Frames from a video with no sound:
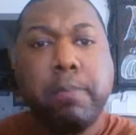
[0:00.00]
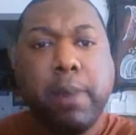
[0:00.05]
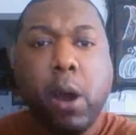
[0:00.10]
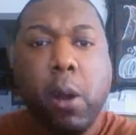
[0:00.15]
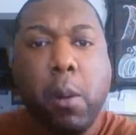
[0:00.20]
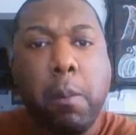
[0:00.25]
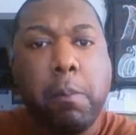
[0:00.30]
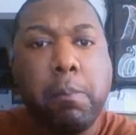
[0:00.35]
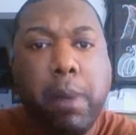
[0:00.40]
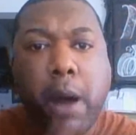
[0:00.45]

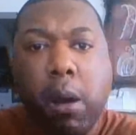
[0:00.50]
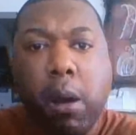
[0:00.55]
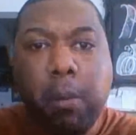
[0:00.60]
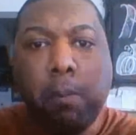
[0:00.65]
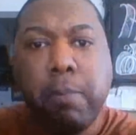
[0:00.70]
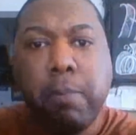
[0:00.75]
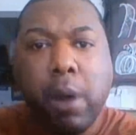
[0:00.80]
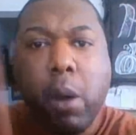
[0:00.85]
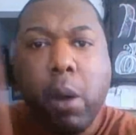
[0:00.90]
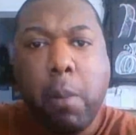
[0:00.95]
Boom,
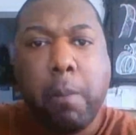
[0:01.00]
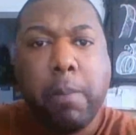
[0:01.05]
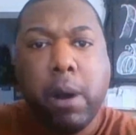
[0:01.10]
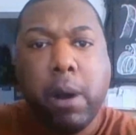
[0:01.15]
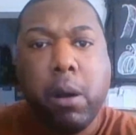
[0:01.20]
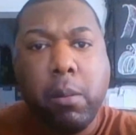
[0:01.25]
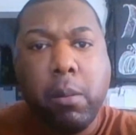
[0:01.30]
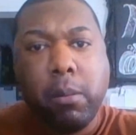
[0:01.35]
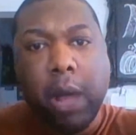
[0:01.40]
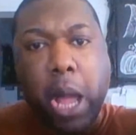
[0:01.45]
boom, boom,
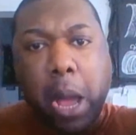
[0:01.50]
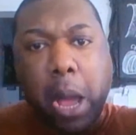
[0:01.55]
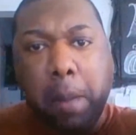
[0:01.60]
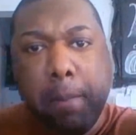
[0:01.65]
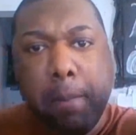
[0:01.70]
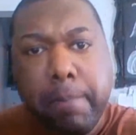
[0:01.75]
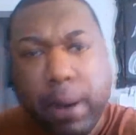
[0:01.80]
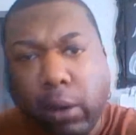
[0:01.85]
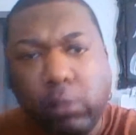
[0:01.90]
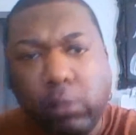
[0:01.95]
boom,
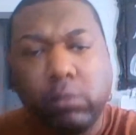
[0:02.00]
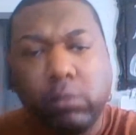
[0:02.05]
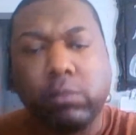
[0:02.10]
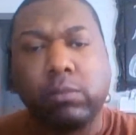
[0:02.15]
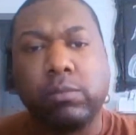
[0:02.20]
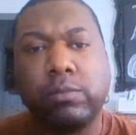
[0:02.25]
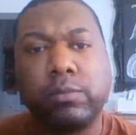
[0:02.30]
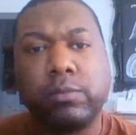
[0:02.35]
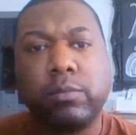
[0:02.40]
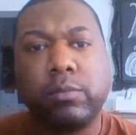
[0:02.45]

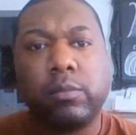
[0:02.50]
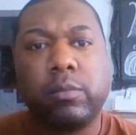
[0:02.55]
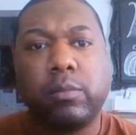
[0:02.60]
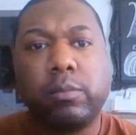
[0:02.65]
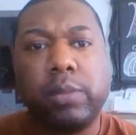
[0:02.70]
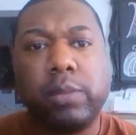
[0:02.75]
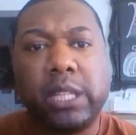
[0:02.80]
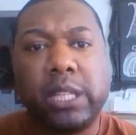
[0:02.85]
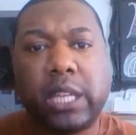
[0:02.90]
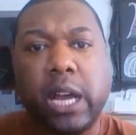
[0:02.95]
boom.
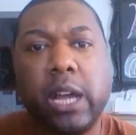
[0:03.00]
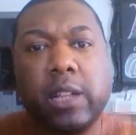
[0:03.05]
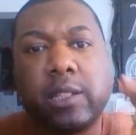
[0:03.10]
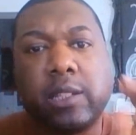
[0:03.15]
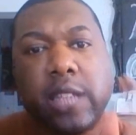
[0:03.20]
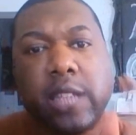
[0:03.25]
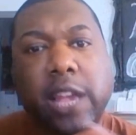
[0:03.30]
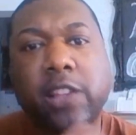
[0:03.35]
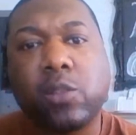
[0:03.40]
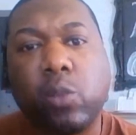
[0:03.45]

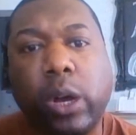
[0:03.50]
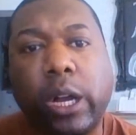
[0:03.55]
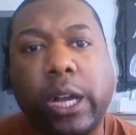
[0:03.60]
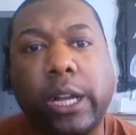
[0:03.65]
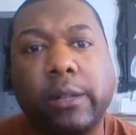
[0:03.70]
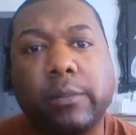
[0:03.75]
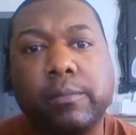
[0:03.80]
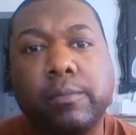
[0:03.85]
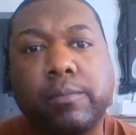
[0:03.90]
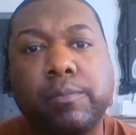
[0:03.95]
Because guess
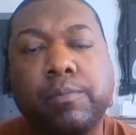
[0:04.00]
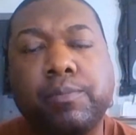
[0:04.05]
what?